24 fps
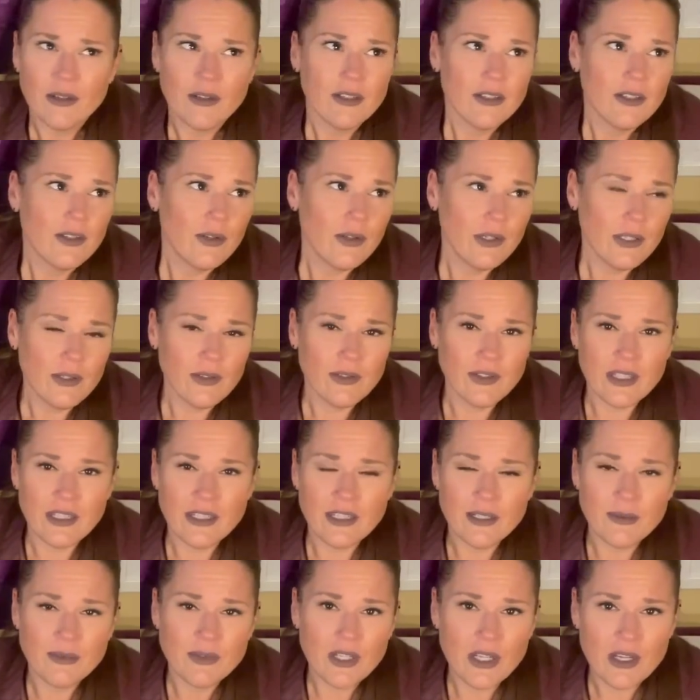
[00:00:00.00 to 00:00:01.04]
Who do you think
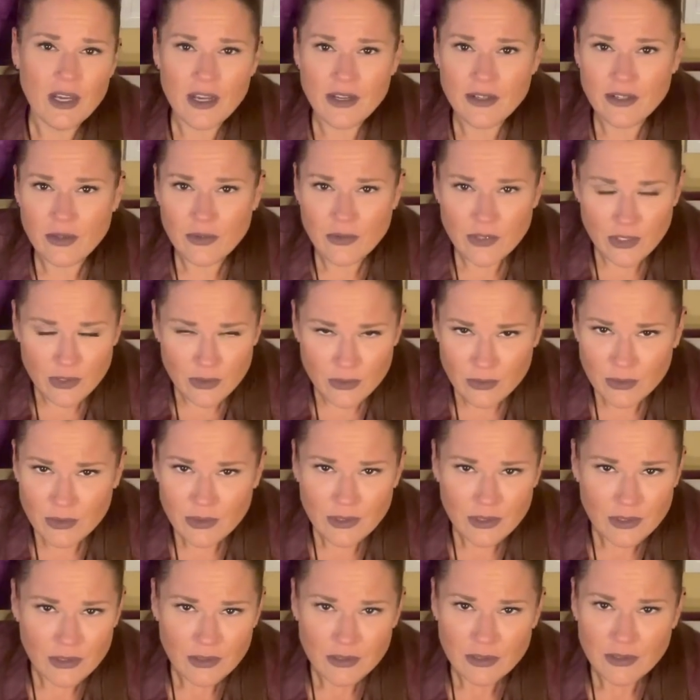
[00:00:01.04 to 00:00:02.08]
I'm talking? I know you.
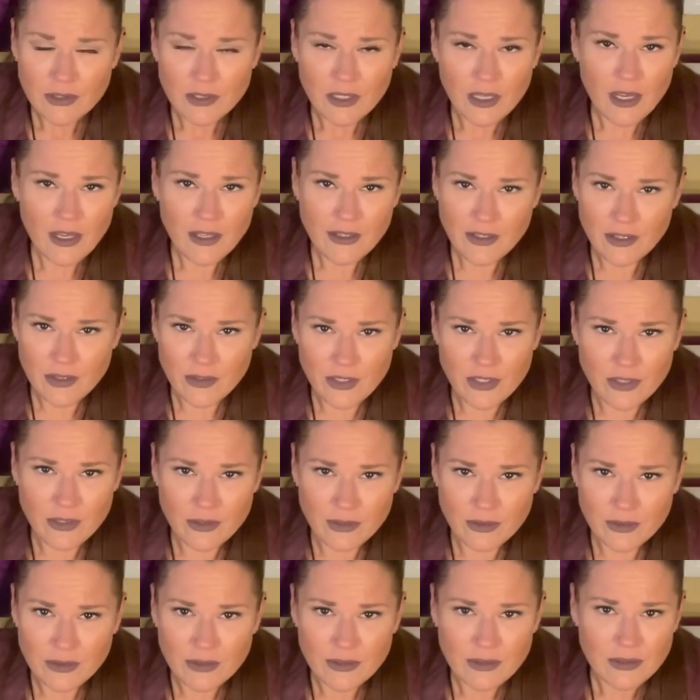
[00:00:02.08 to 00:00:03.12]

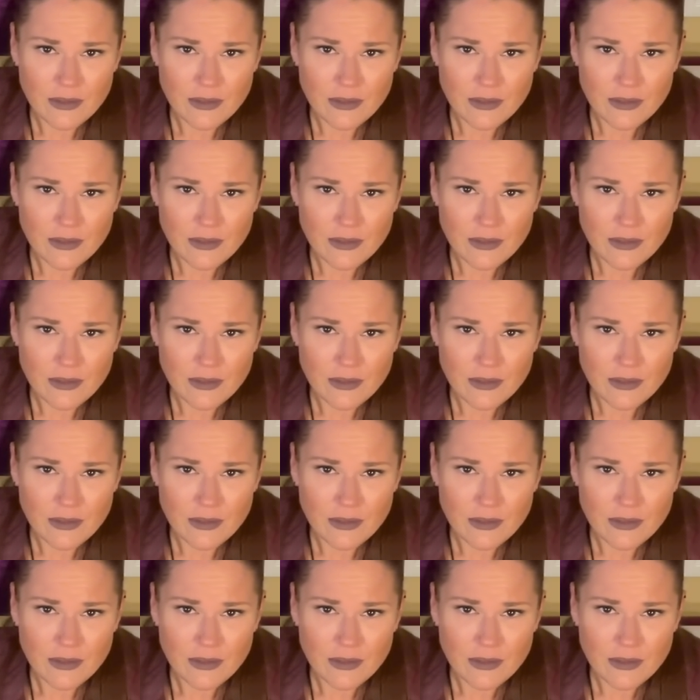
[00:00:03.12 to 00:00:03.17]
I know you.